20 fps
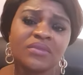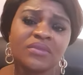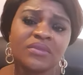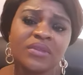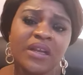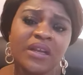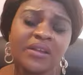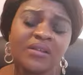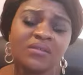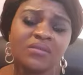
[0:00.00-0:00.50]

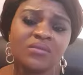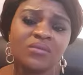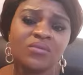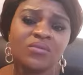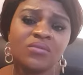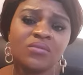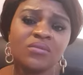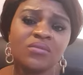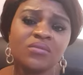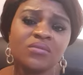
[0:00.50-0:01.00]
Yeah?
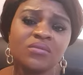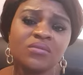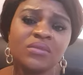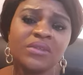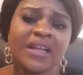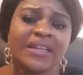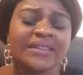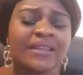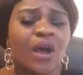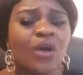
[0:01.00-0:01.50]

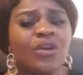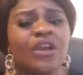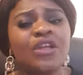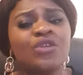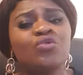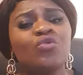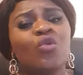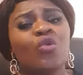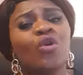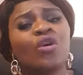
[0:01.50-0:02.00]
Later only
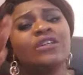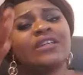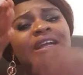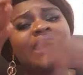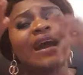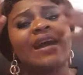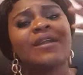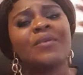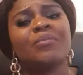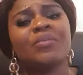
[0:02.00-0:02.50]
you go call the
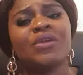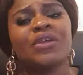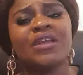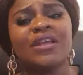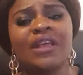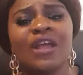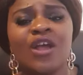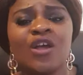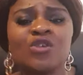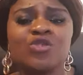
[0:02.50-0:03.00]
carry
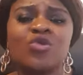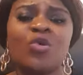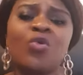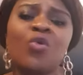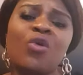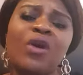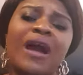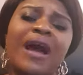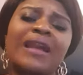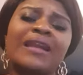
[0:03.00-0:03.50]
picking. Some
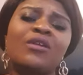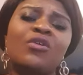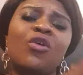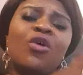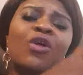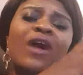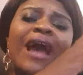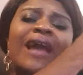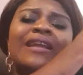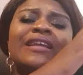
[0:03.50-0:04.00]
go carry
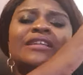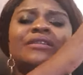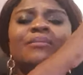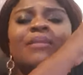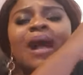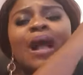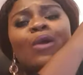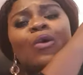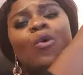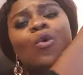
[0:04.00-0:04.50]
the
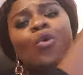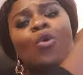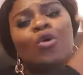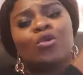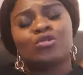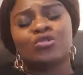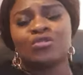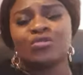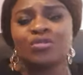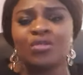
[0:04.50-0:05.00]
man, go
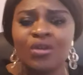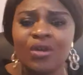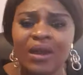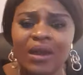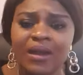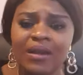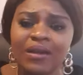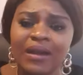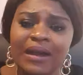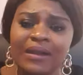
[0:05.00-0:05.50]
court.
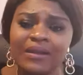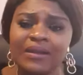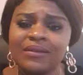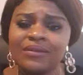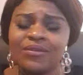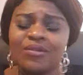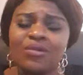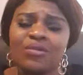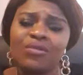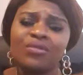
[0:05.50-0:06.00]

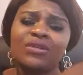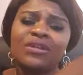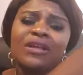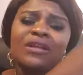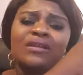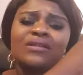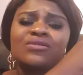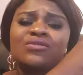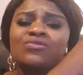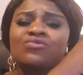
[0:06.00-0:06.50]
Go
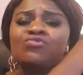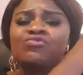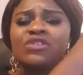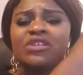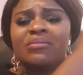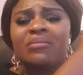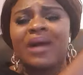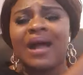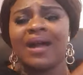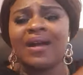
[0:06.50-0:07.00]
they sue
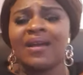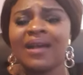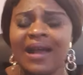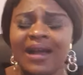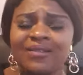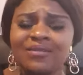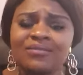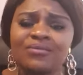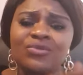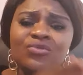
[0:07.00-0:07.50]
the man.
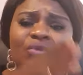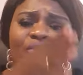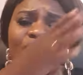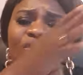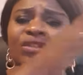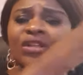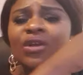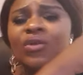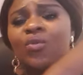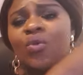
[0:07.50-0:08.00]
We'll
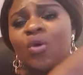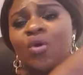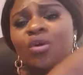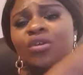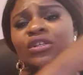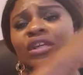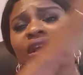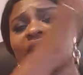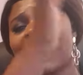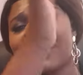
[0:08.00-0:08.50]

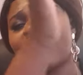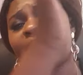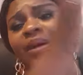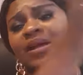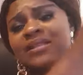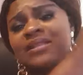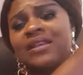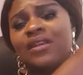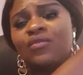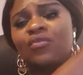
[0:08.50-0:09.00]
call the carry
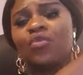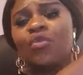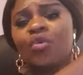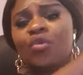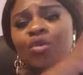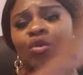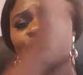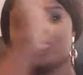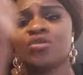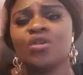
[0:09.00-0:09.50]
ourselves, go
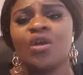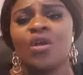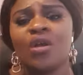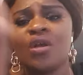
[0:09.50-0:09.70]
court.